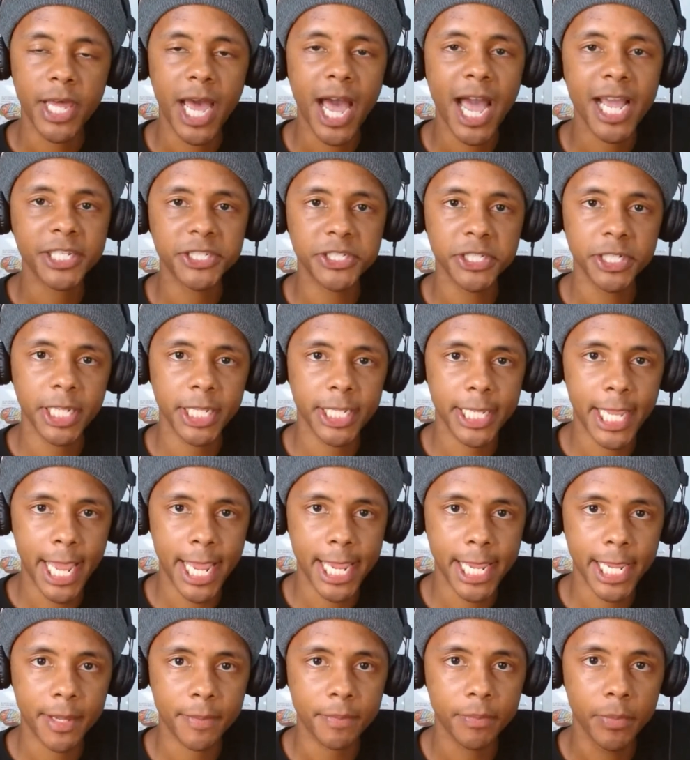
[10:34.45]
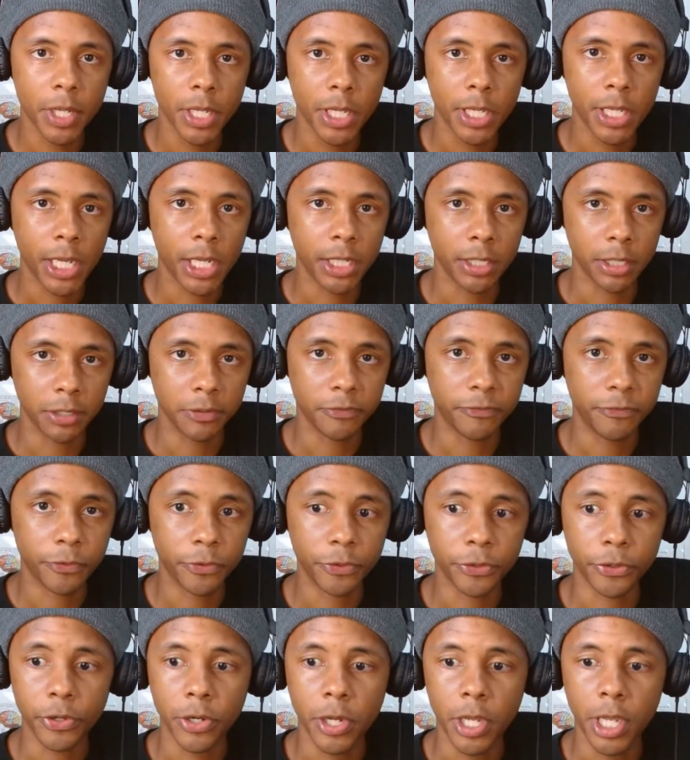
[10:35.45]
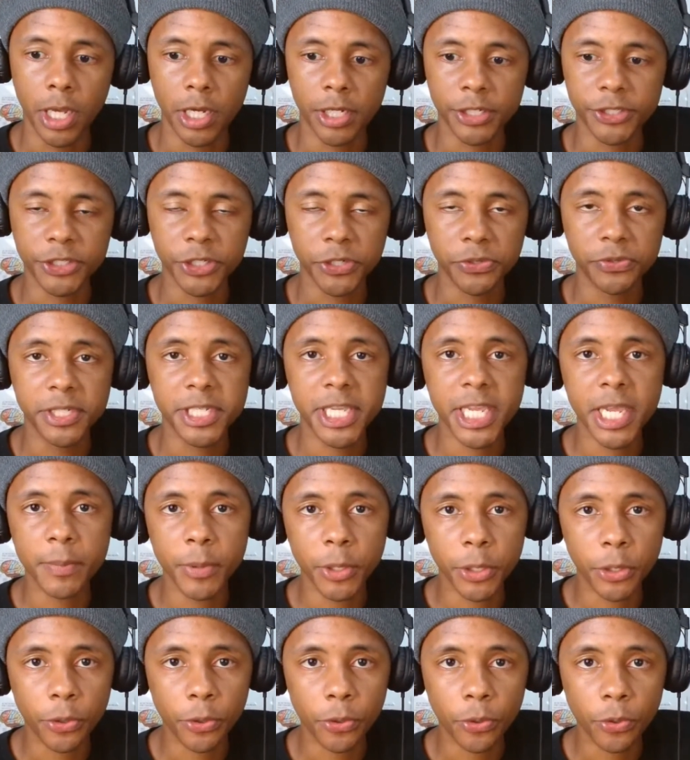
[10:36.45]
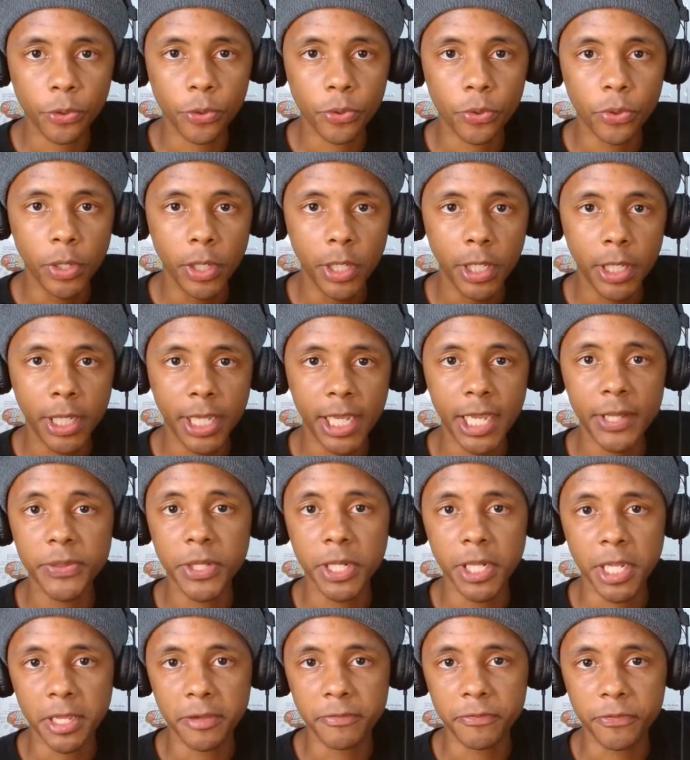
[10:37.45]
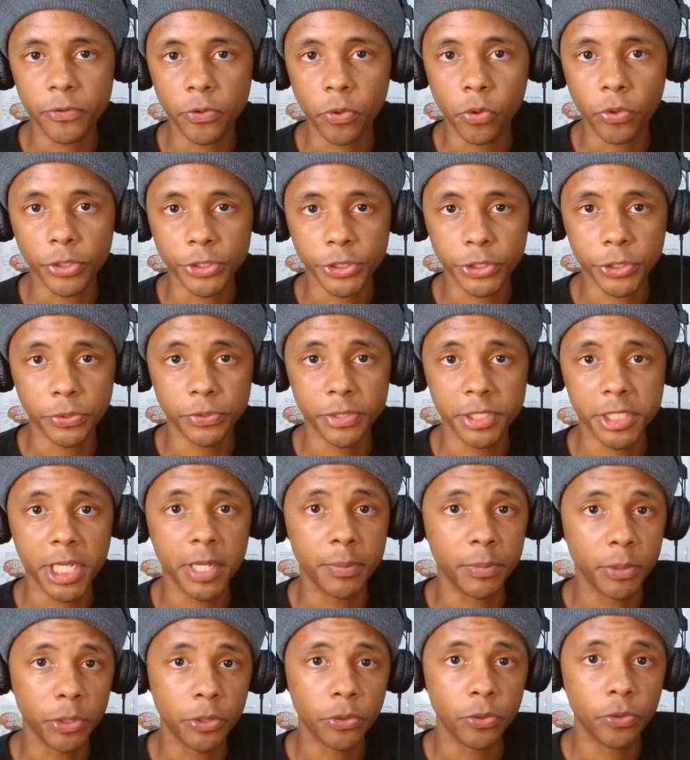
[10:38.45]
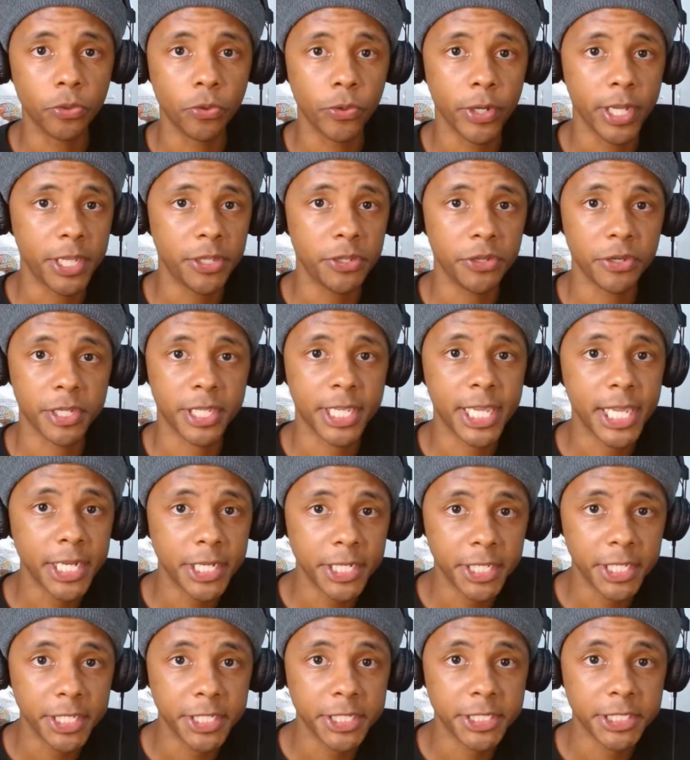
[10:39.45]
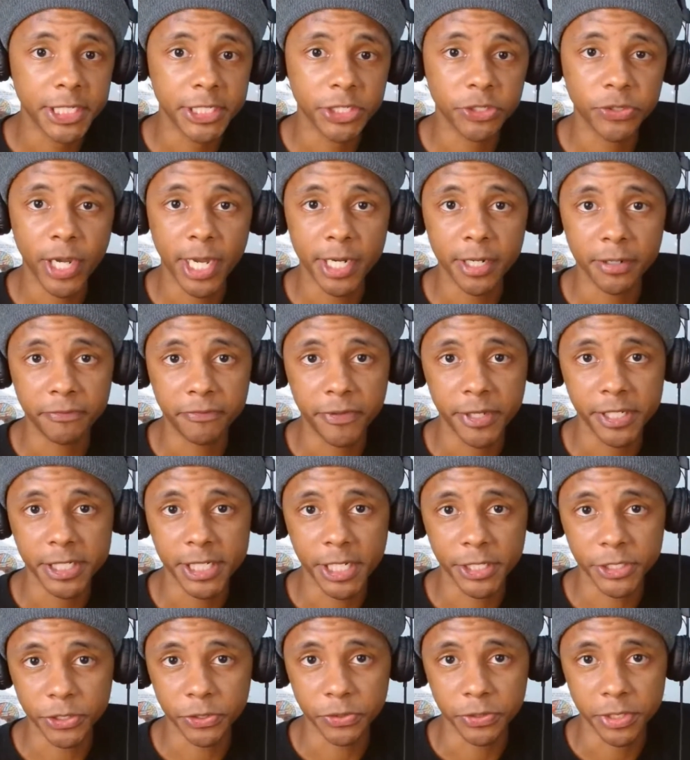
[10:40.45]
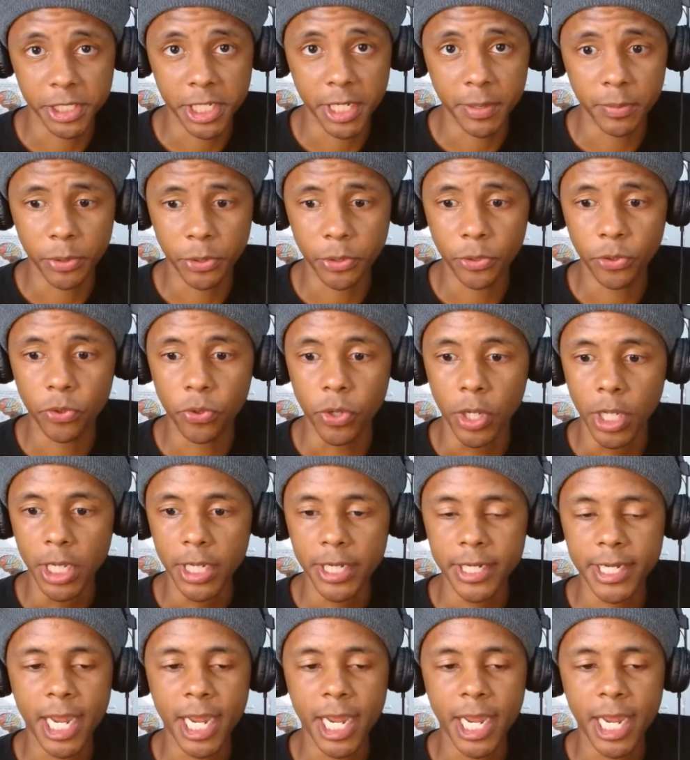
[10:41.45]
isolate game and look for a certain chemical in the liver or a certain chemical in your kidneys and try to fix that certain chemical,